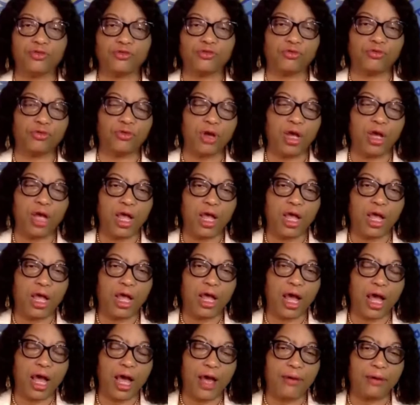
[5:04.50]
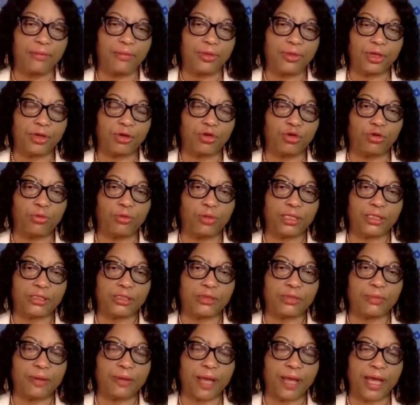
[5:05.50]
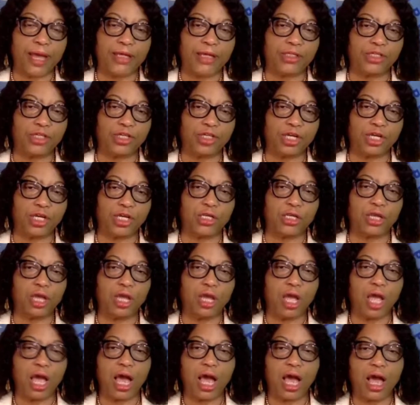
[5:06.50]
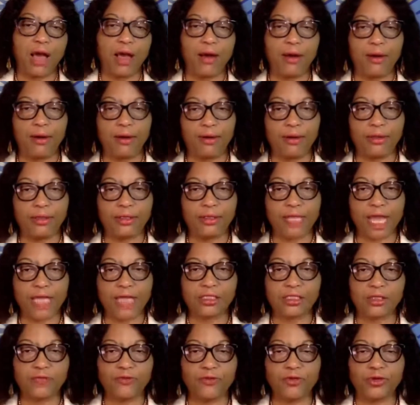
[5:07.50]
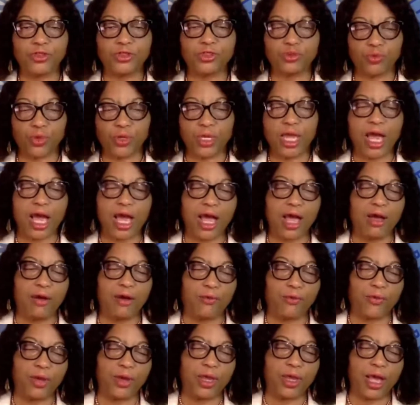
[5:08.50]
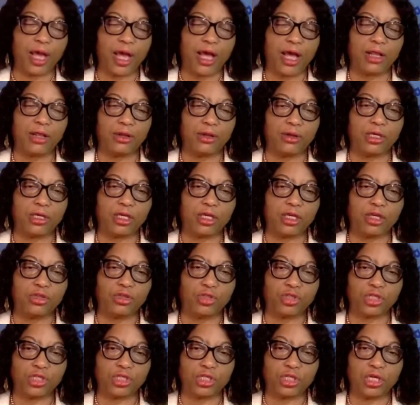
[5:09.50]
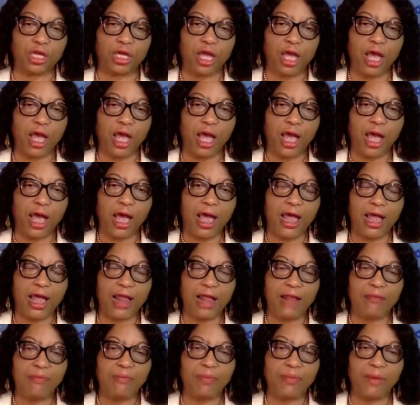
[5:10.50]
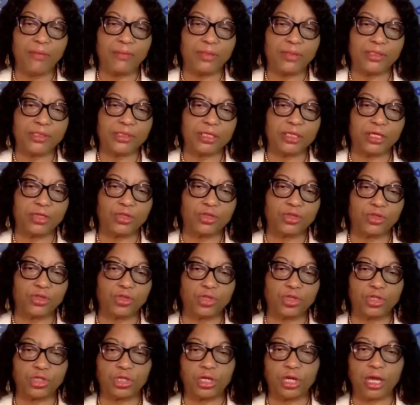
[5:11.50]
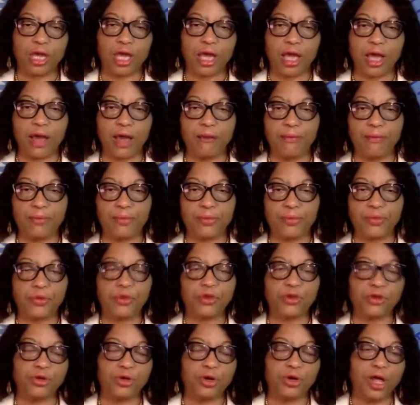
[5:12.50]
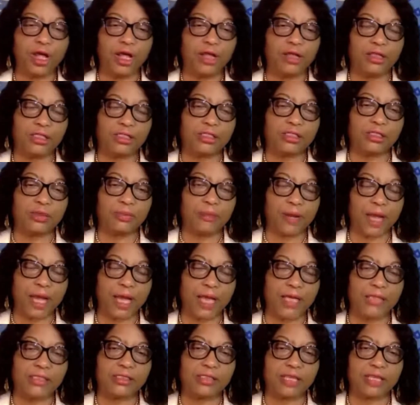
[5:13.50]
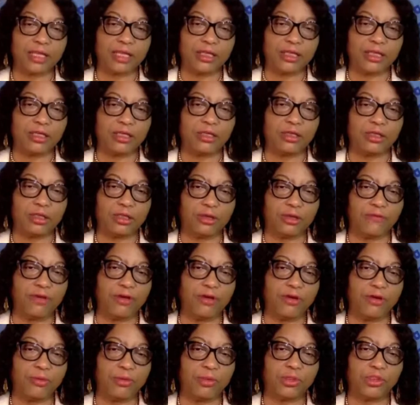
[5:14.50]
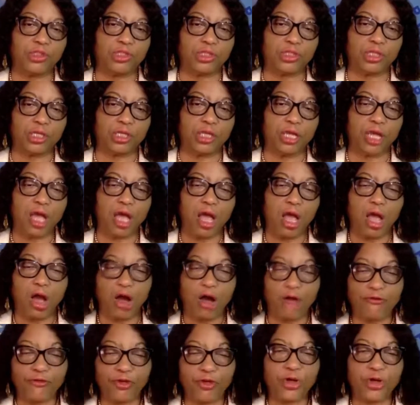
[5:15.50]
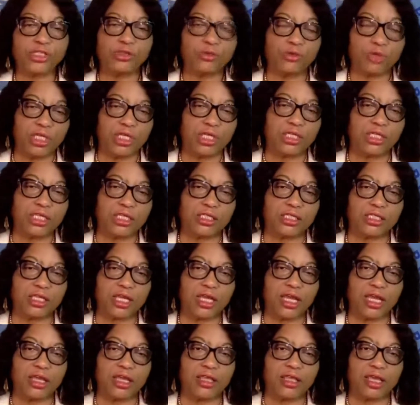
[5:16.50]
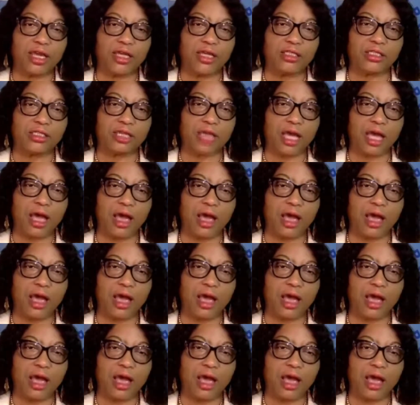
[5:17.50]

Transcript: through the global supply chain task force, we are looking to help member states to procure the supplies that they very much need. Of course, we need to say that